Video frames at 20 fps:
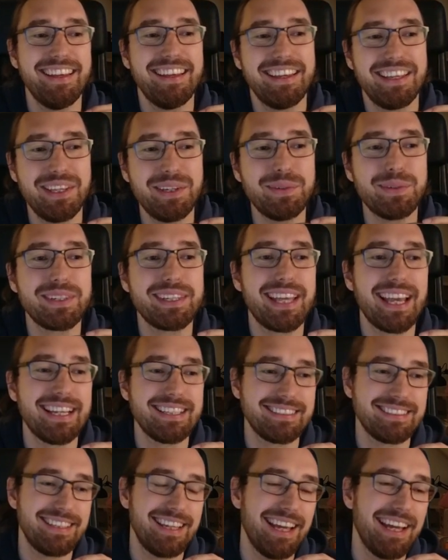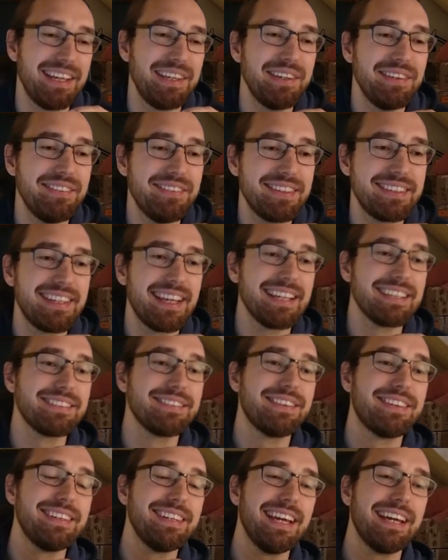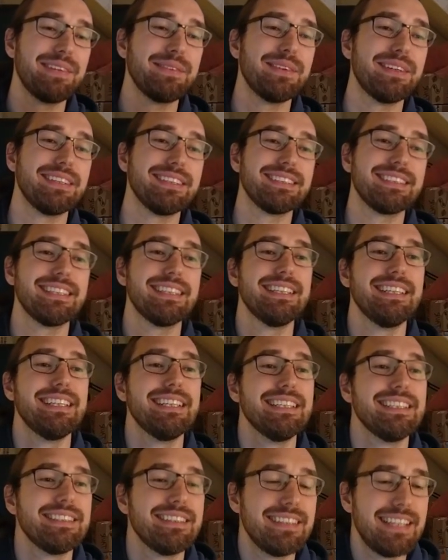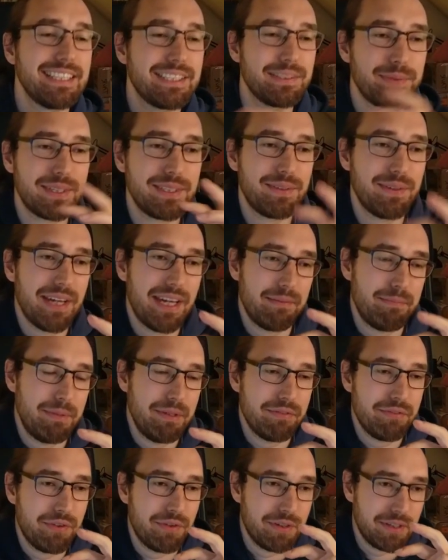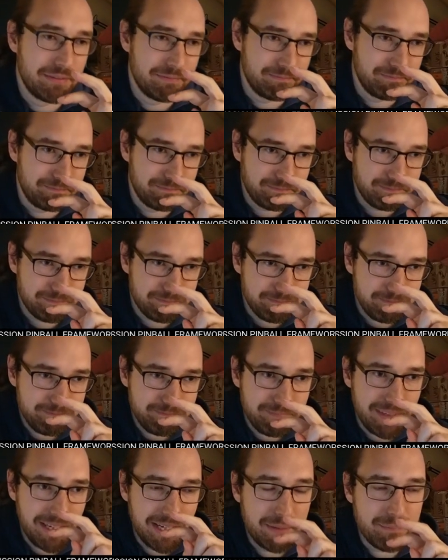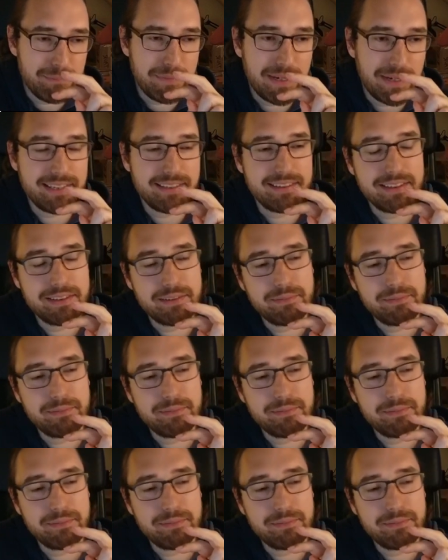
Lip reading: you would guess, yeah, you would guess 48 volts. So that's what you had before. But